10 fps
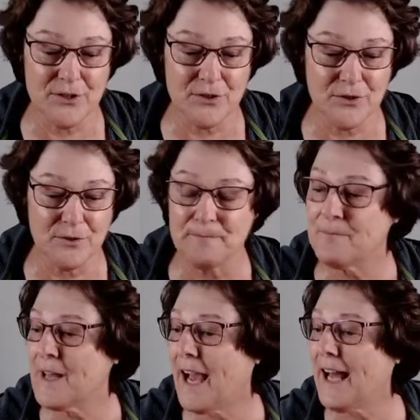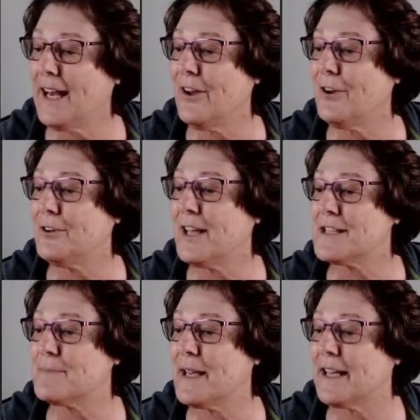to, hello
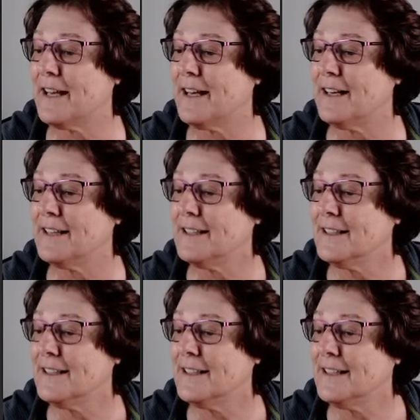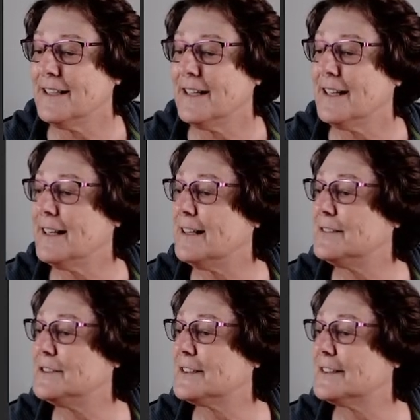Yasminka,
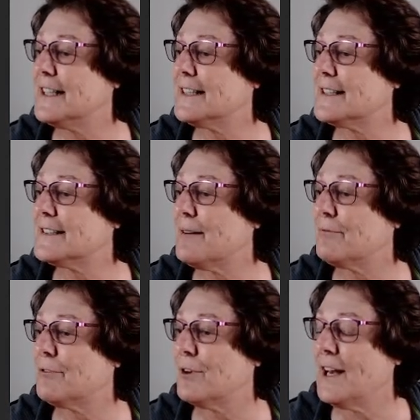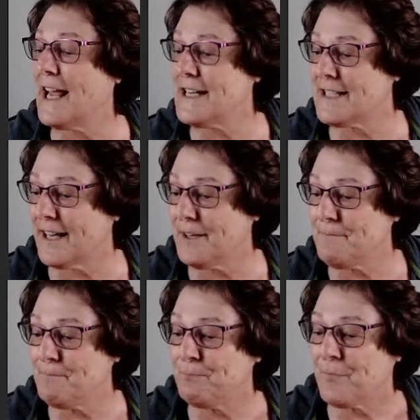just set this up for
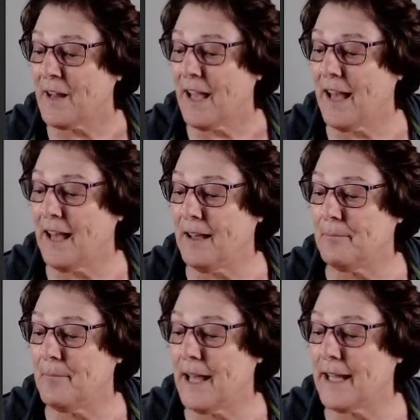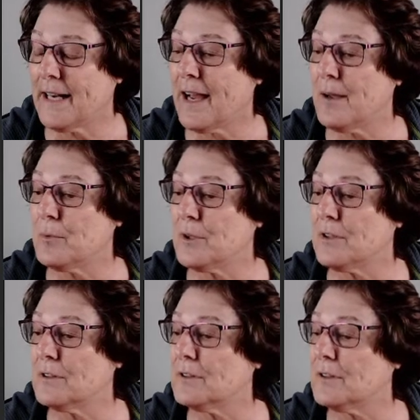later, and I
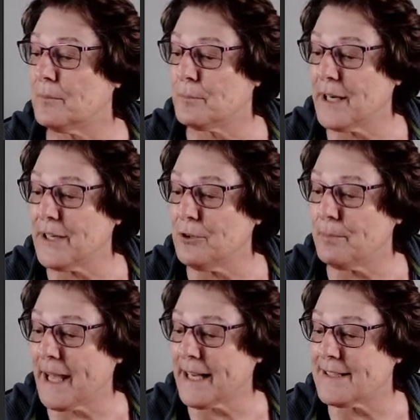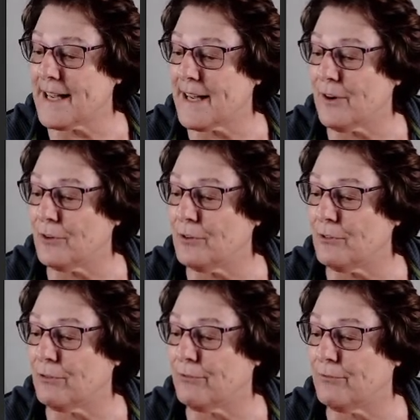will bring you back down
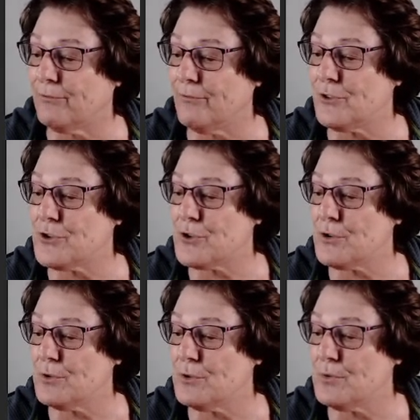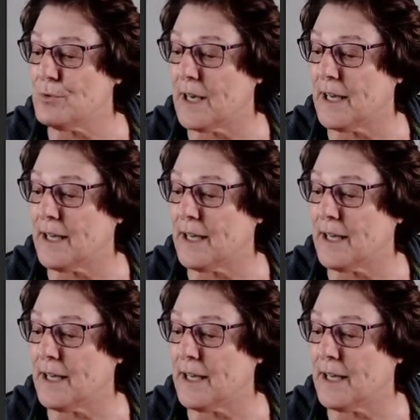to